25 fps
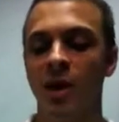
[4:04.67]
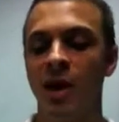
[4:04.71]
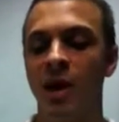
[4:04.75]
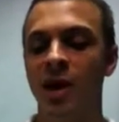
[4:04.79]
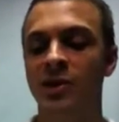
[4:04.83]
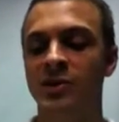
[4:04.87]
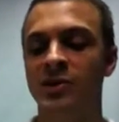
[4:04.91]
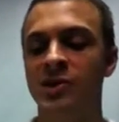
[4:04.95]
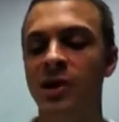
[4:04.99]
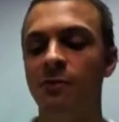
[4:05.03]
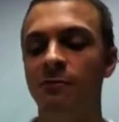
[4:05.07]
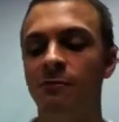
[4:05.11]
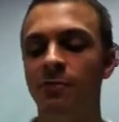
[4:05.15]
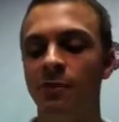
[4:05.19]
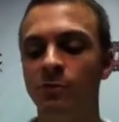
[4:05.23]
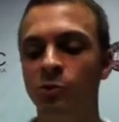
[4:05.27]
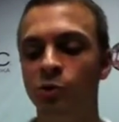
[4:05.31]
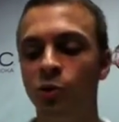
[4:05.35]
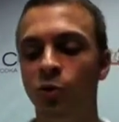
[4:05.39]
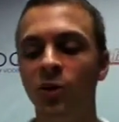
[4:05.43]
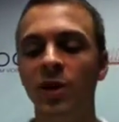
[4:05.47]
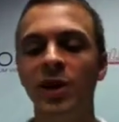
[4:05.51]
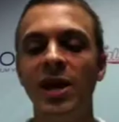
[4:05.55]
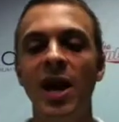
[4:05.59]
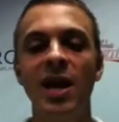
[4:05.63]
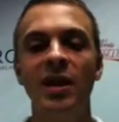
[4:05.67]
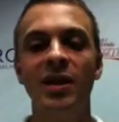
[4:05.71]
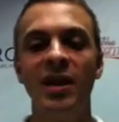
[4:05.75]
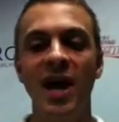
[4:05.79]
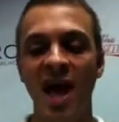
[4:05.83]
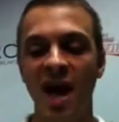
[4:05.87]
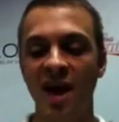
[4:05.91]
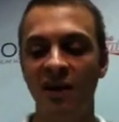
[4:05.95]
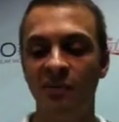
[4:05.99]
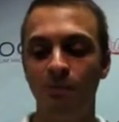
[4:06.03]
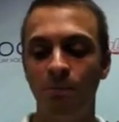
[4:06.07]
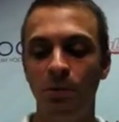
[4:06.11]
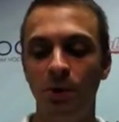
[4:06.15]
It's up from
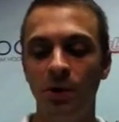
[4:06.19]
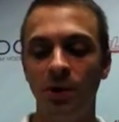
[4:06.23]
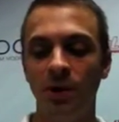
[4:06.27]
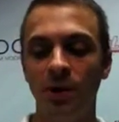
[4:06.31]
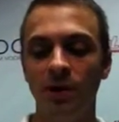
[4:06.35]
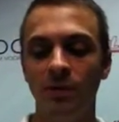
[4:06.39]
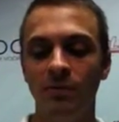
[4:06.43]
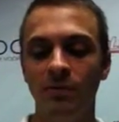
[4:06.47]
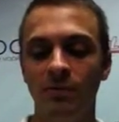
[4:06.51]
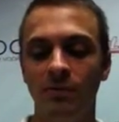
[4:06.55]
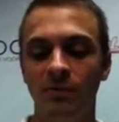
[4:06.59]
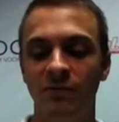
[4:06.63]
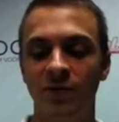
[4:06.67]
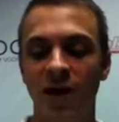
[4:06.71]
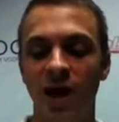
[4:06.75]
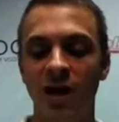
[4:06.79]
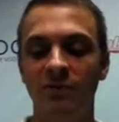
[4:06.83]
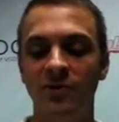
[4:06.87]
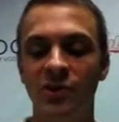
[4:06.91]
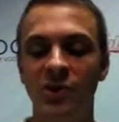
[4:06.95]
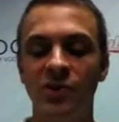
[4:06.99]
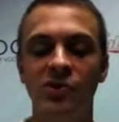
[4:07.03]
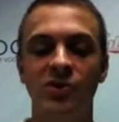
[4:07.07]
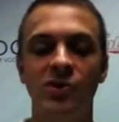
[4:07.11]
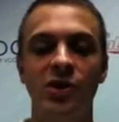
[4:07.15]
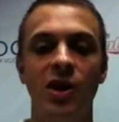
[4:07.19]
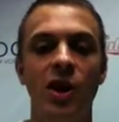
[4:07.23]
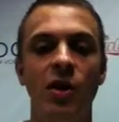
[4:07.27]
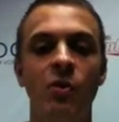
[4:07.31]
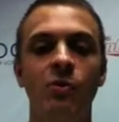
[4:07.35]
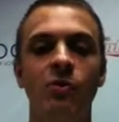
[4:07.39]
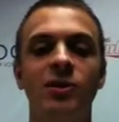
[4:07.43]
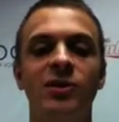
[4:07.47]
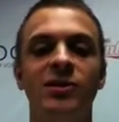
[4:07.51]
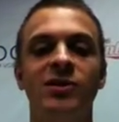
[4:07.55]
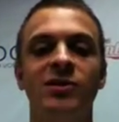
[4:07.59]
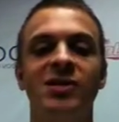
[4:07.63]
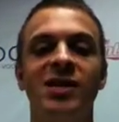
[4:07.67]
$28.5 billion 5 years ago